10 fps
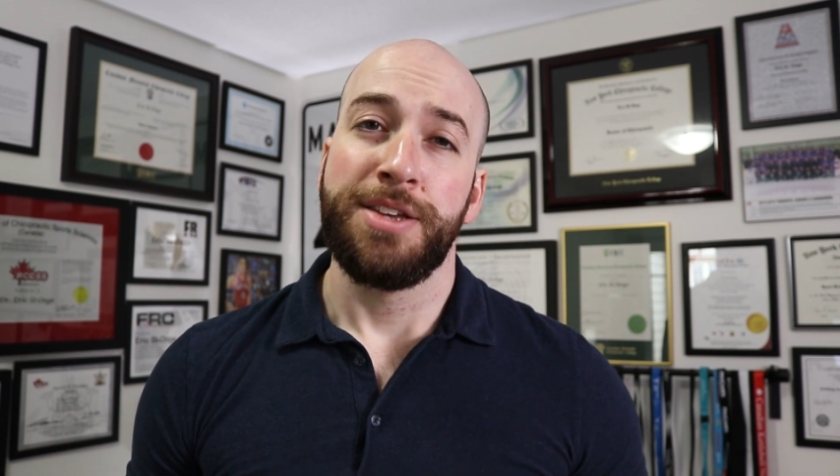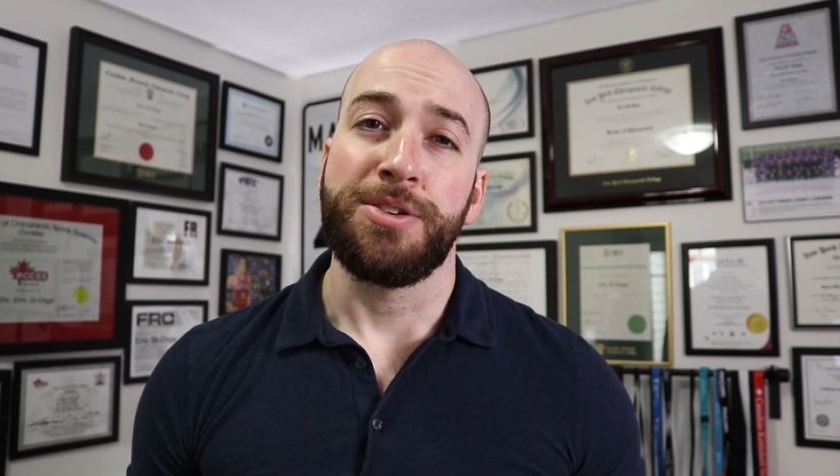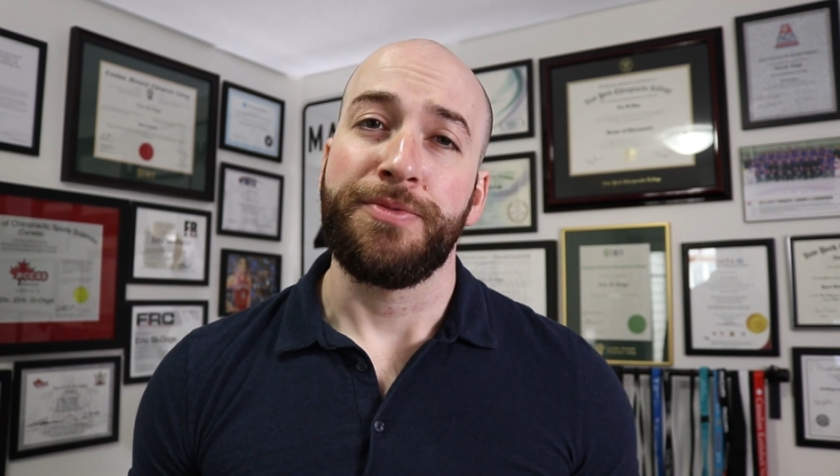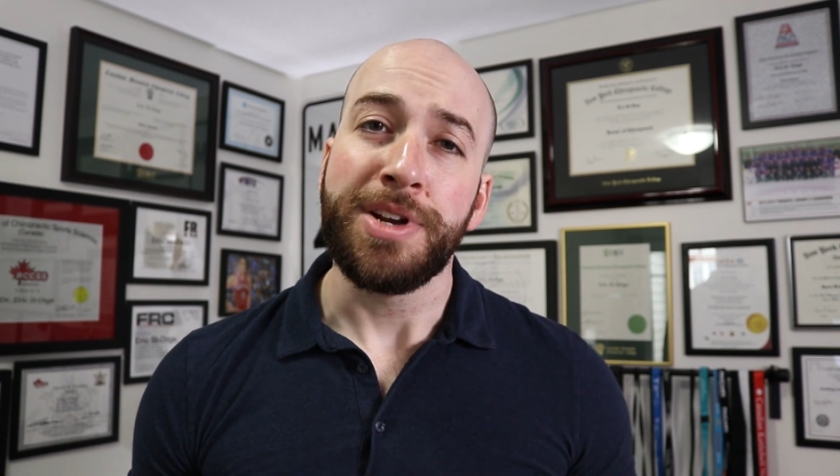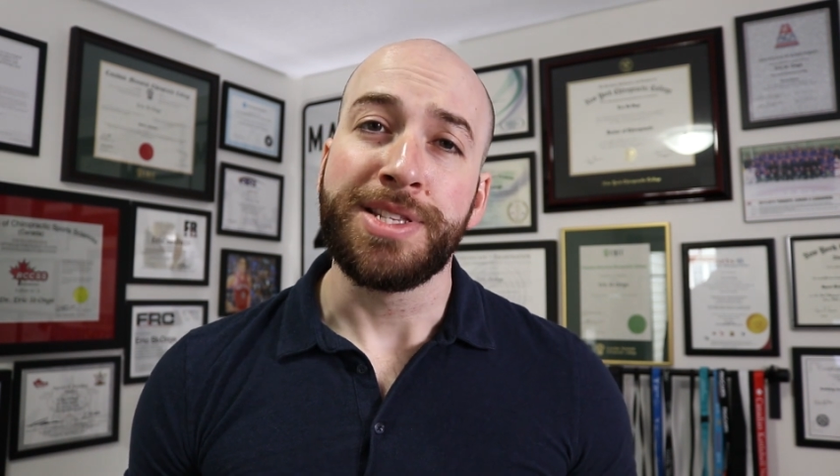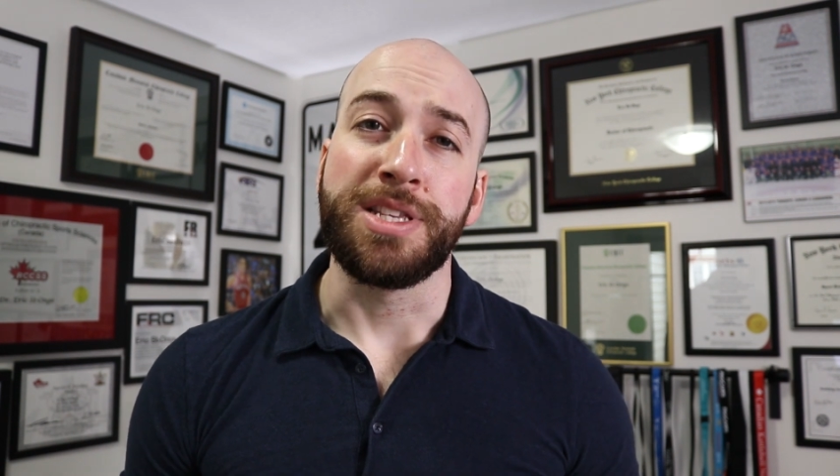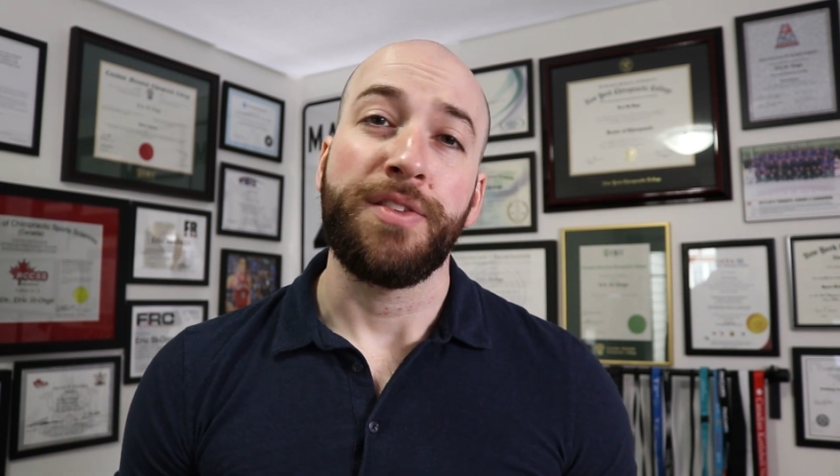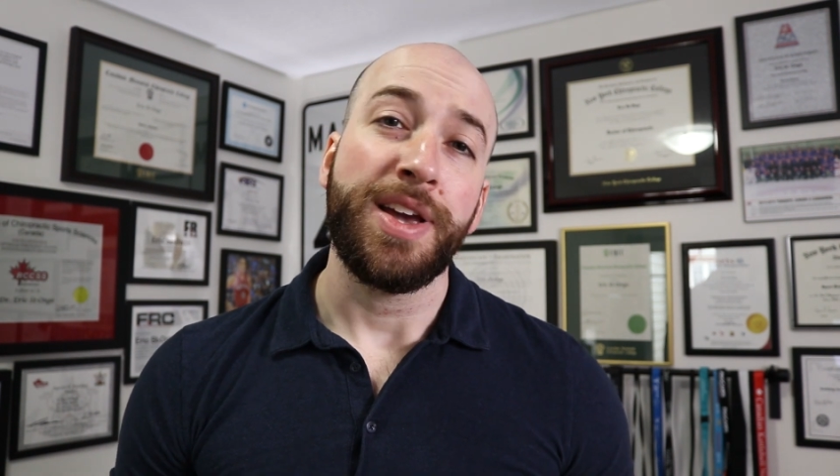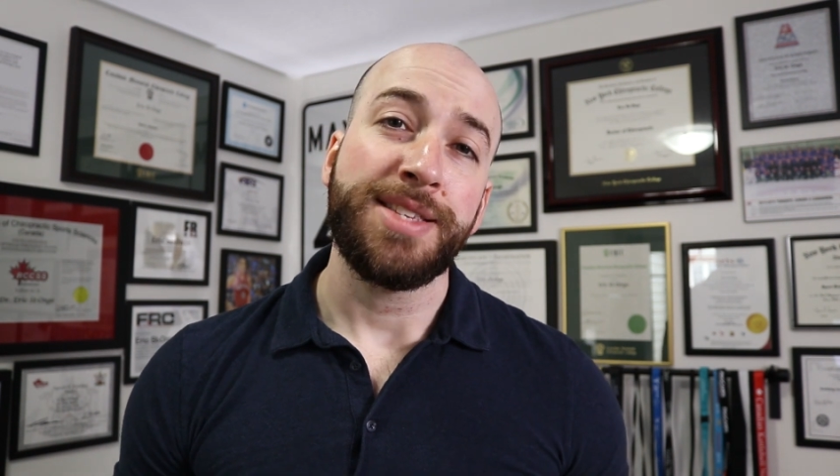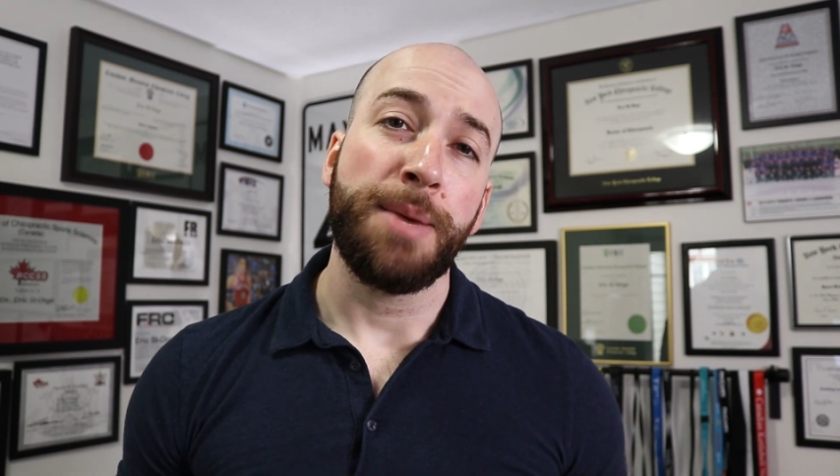So for instance,
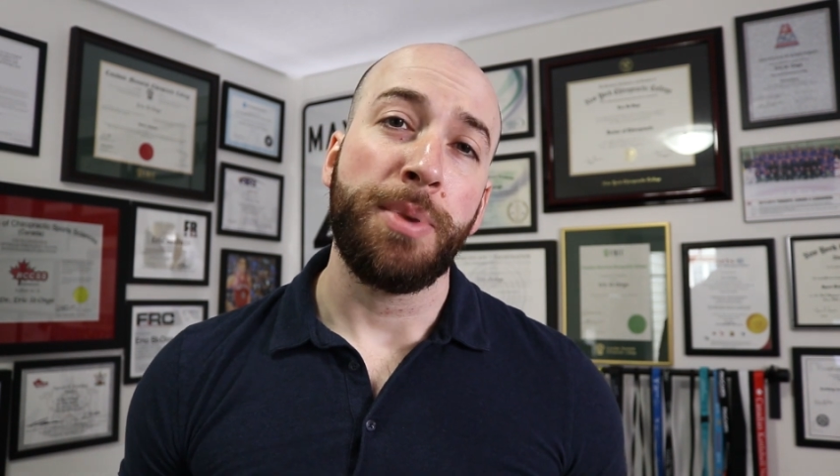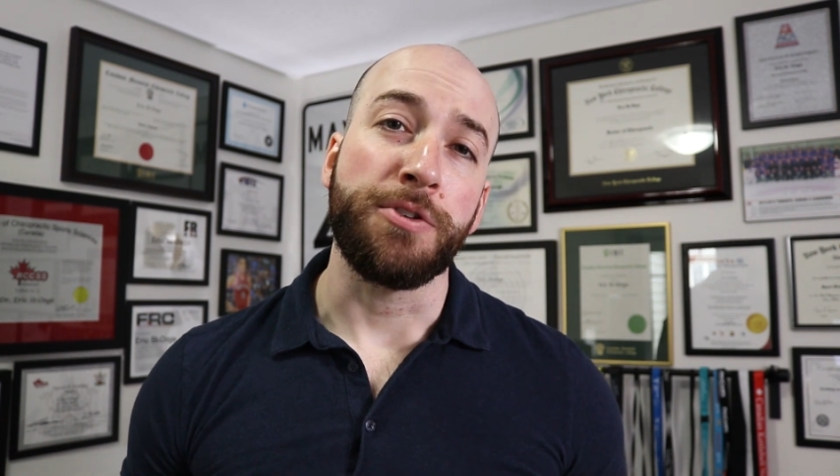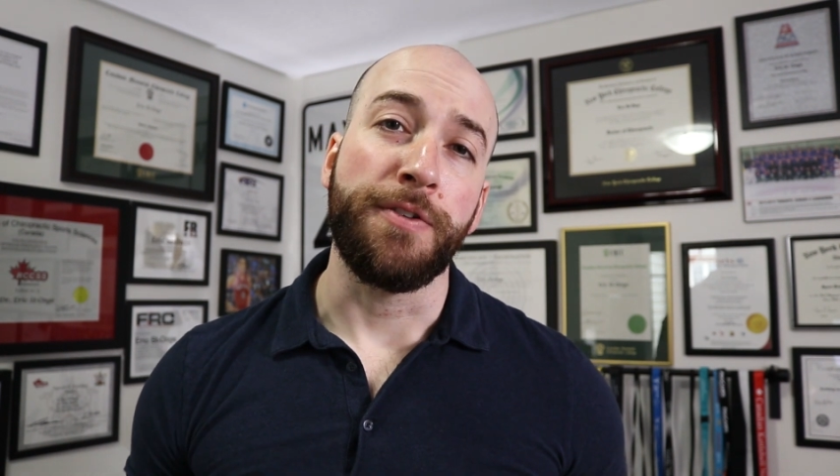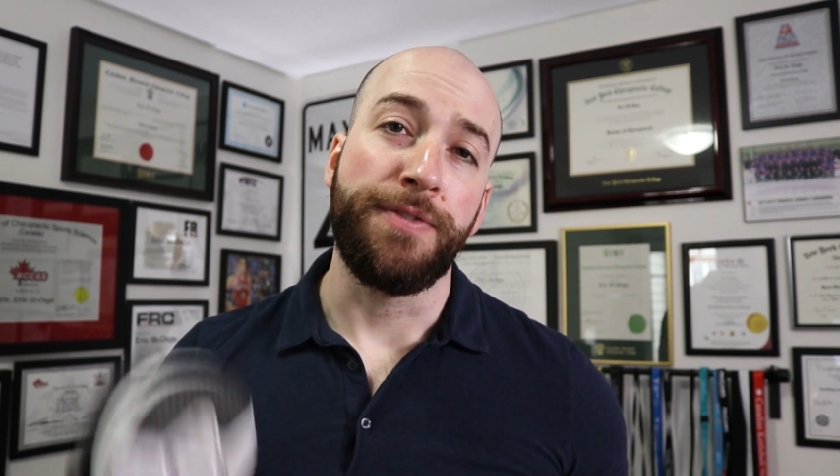if I step on your